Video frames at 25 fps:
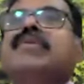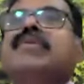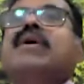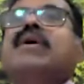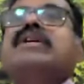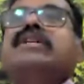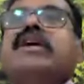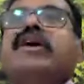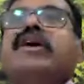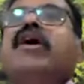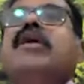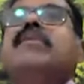
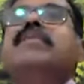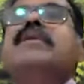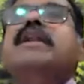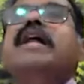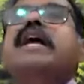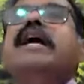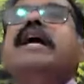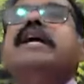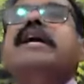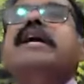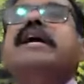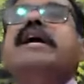what cannot be
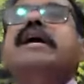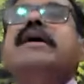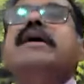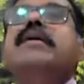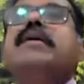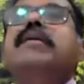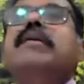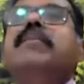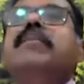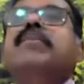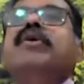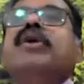
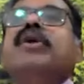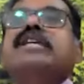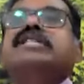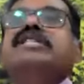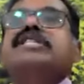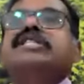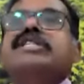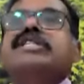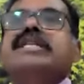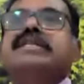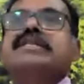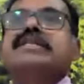negated? Pure
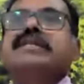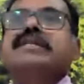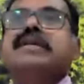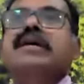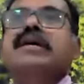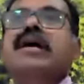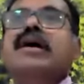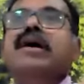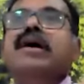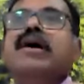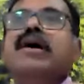existence.